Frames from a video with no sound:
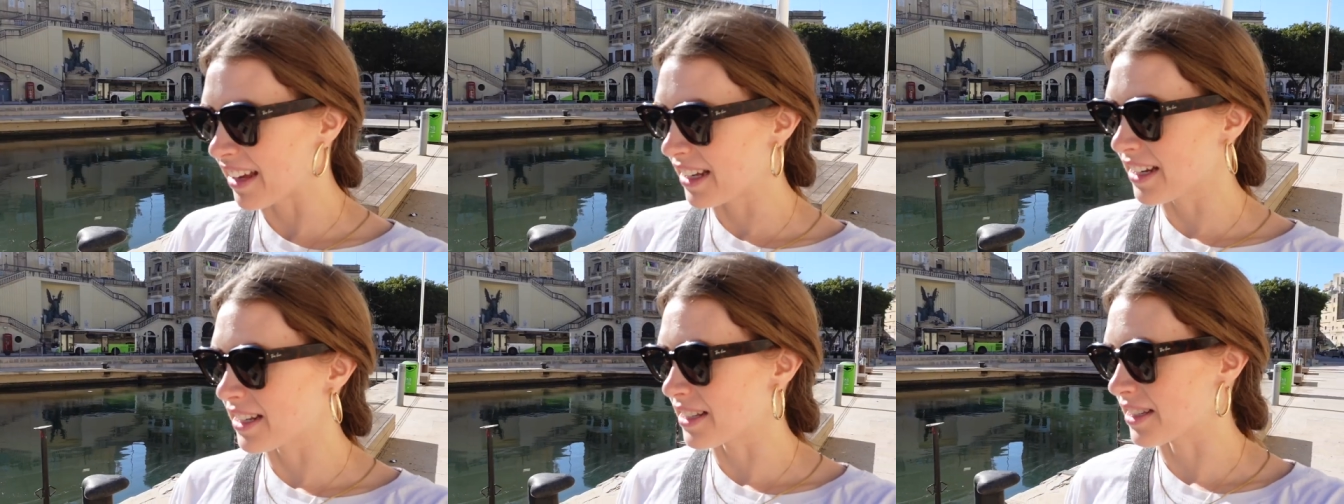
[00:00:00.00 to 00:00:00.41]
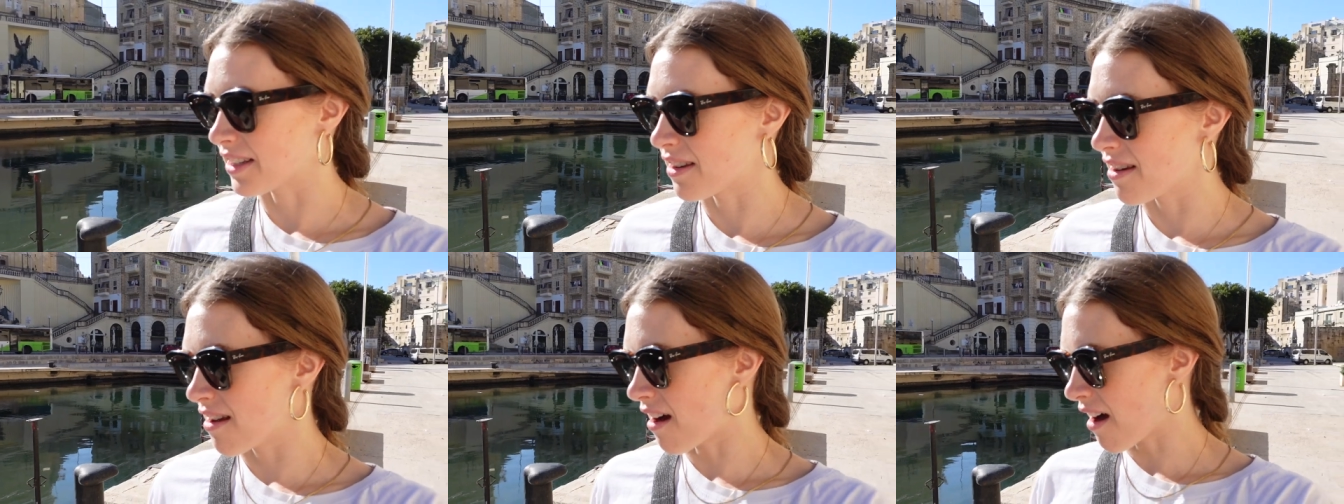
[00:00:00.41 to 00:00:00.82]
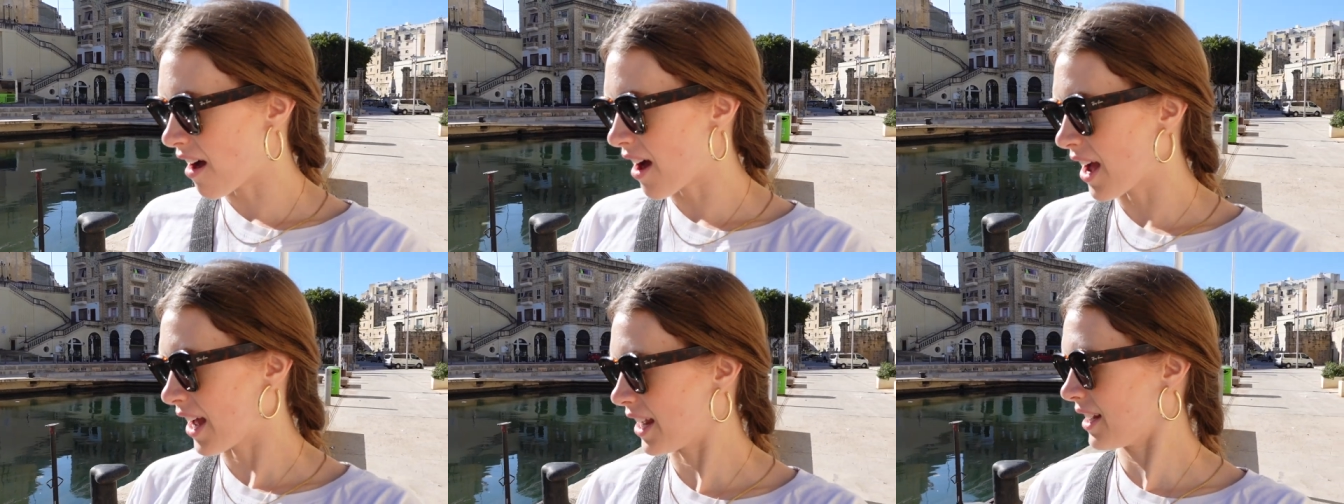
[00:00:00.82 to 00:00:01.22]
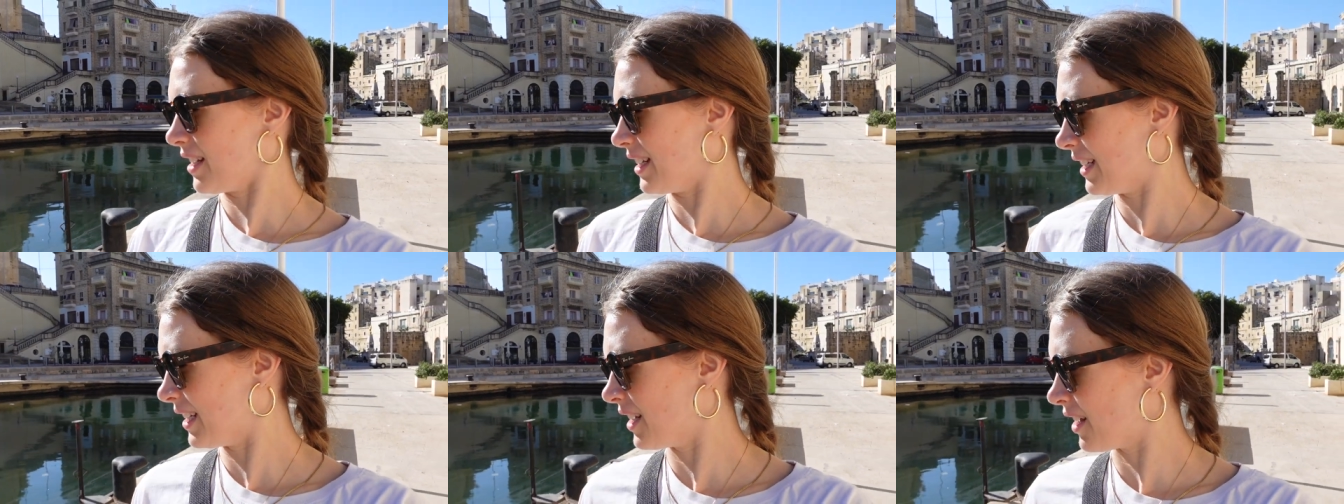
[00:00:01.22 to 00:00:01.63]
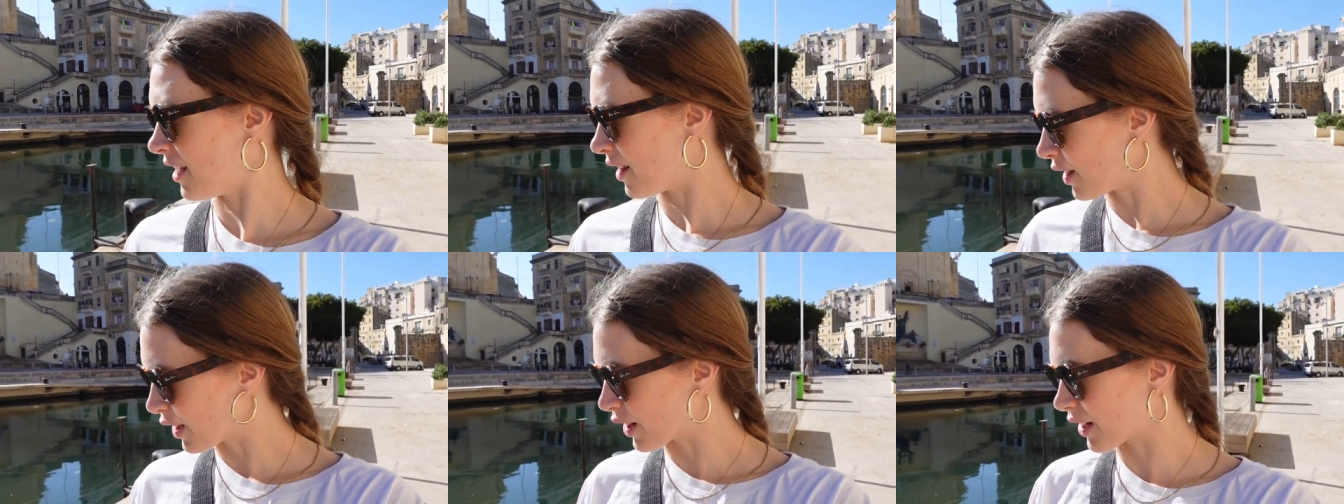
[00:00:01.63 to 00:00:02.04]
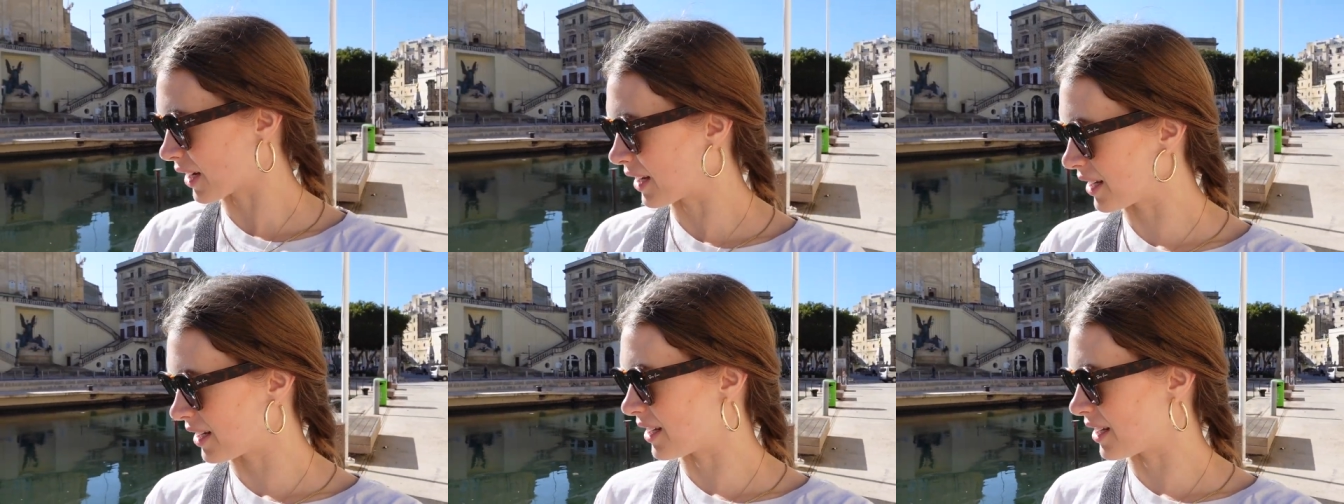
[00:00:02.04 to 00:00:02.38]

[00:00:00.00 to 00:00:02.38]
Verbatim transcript: it is not looking